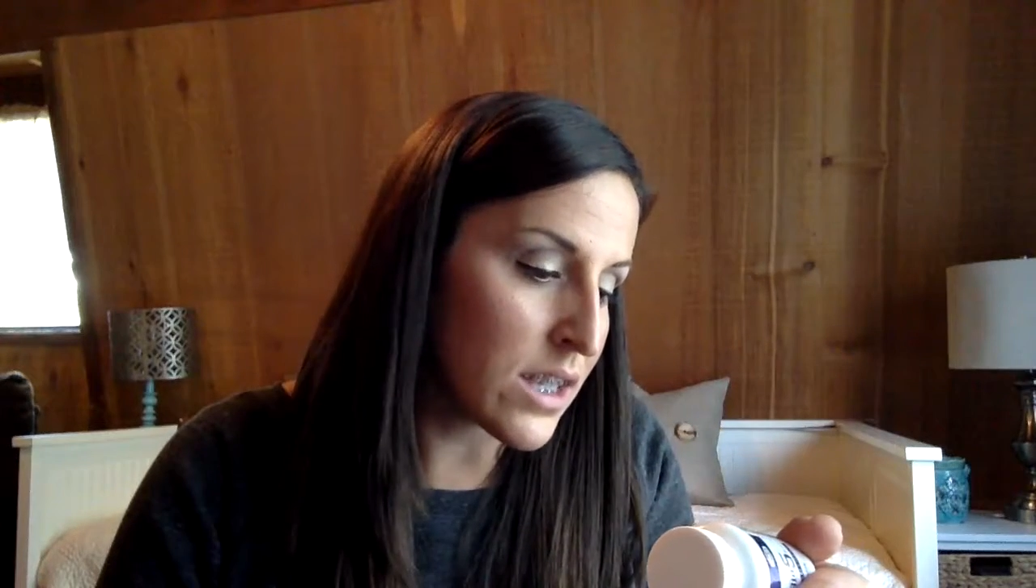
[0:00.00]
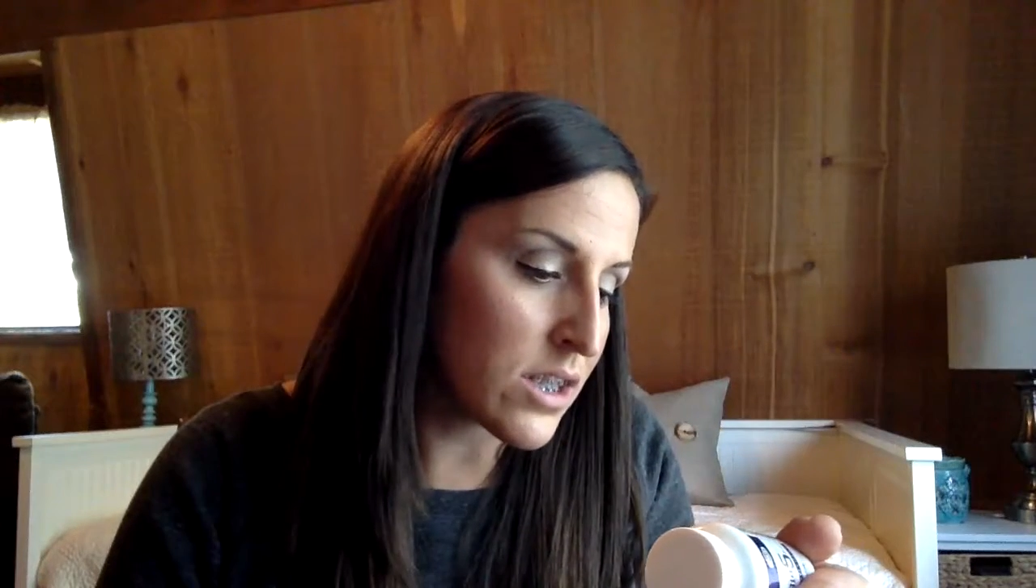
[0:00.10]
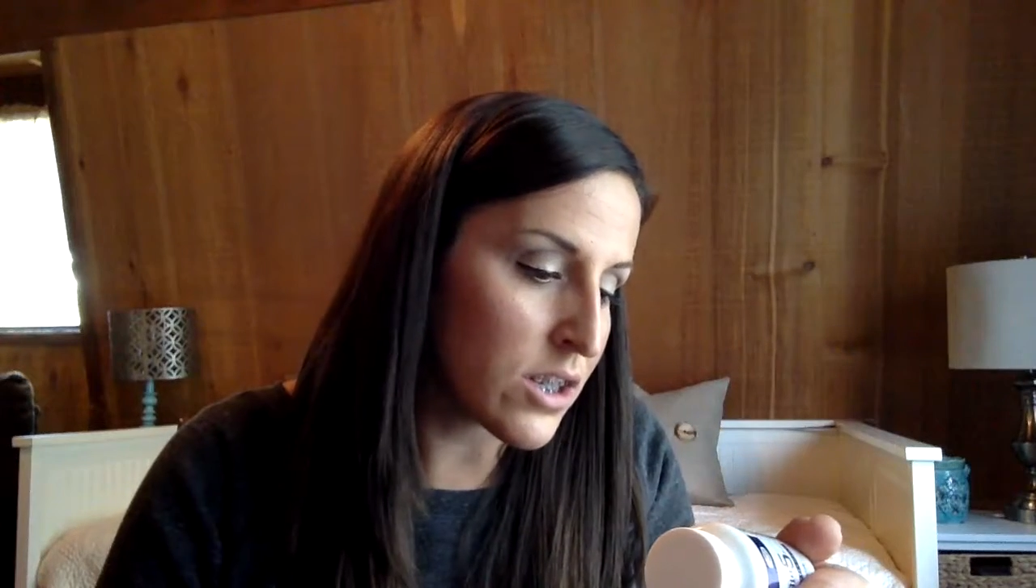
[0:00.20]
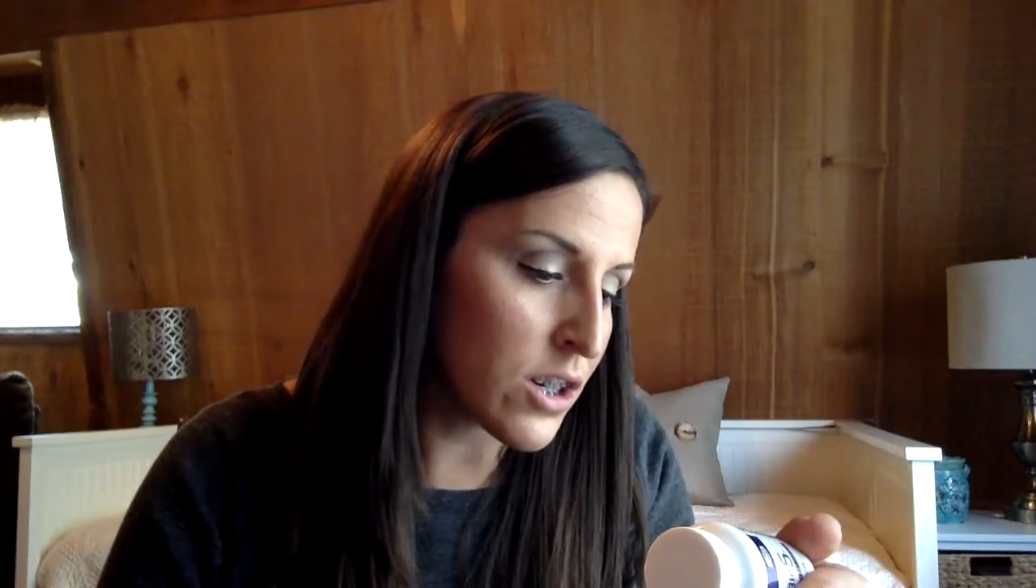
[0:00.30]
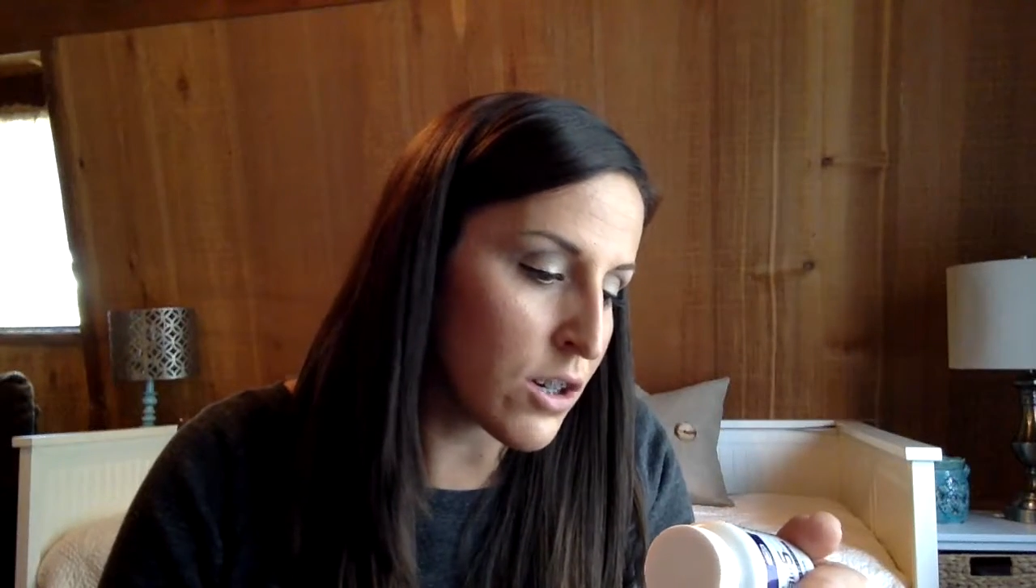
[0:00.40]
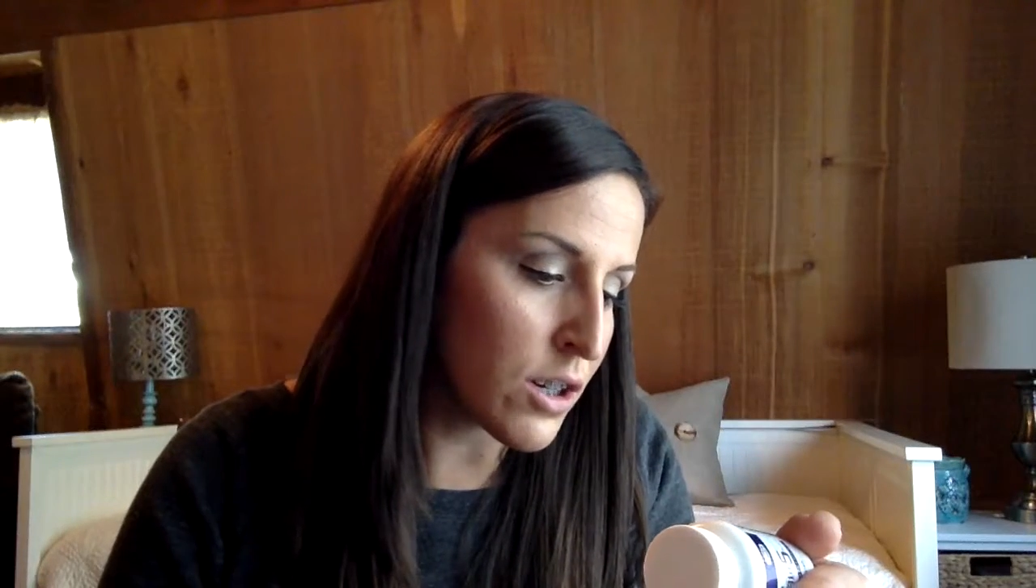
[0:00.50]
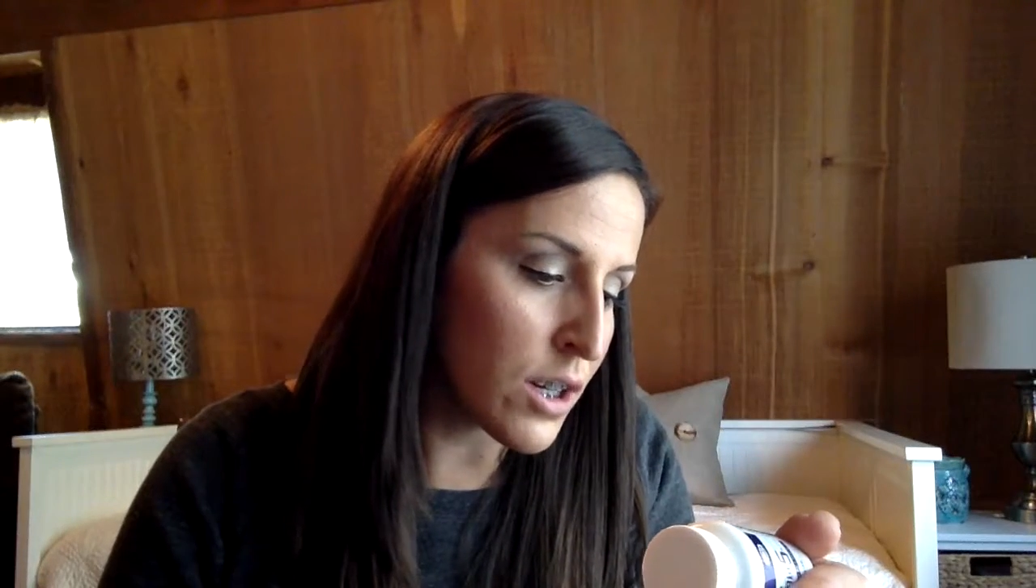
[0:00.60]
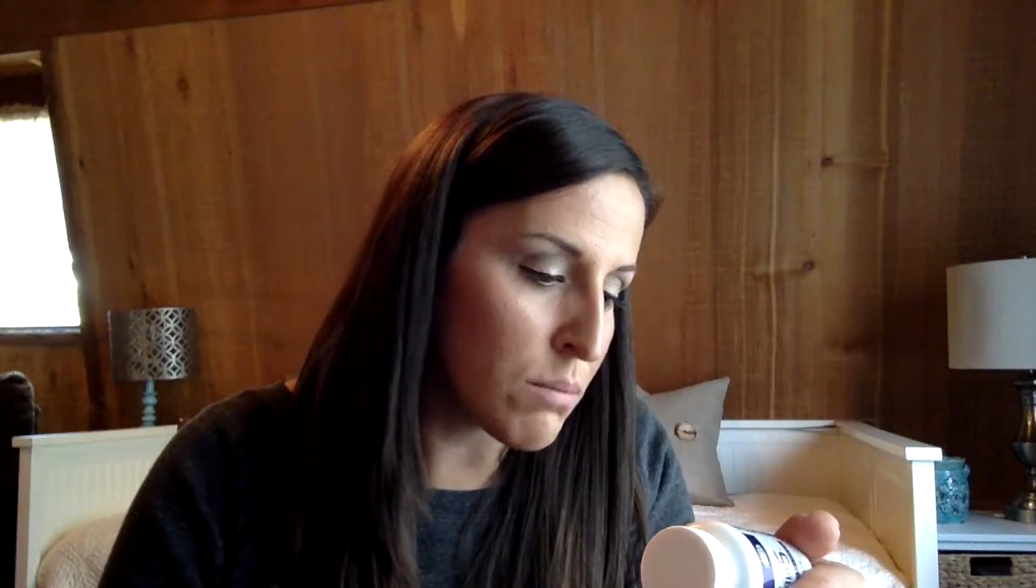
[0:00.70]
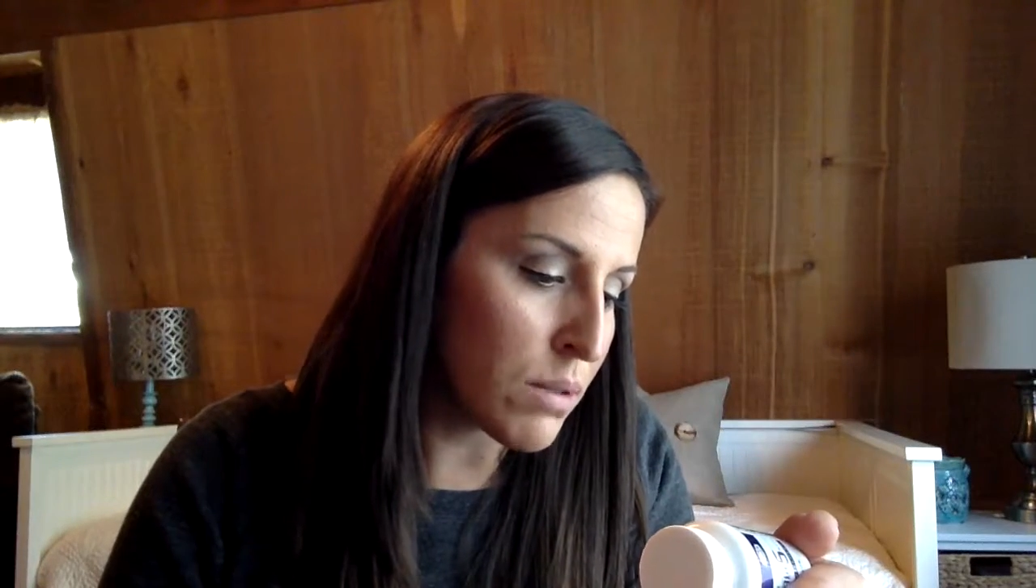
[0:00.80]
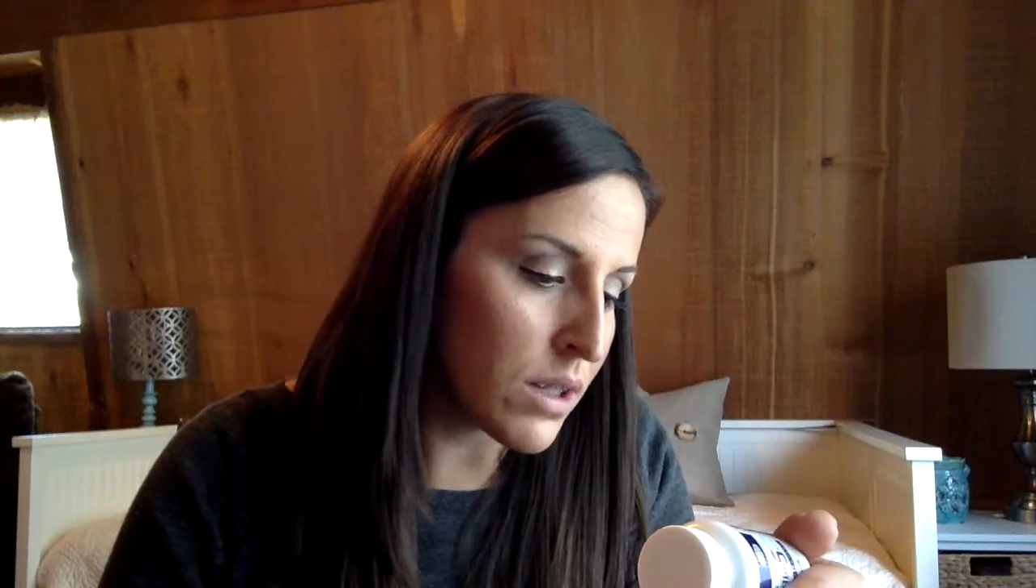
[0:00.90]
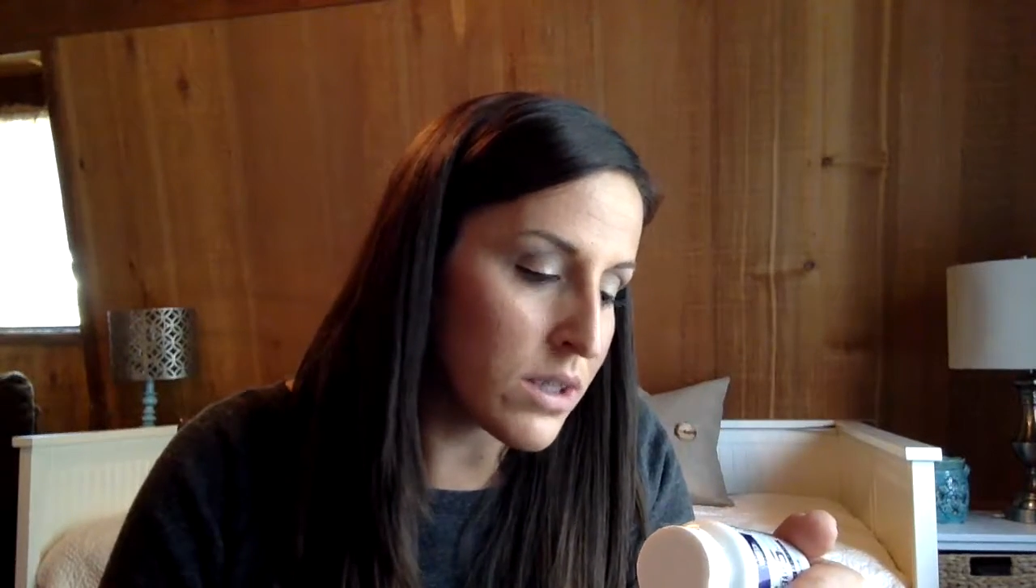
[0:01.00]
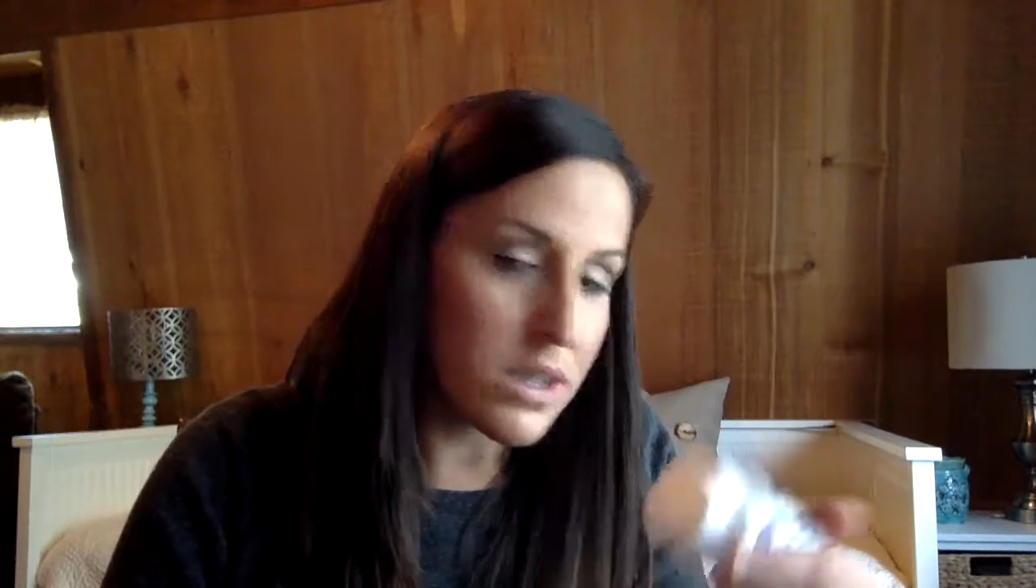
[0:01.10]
surapatase?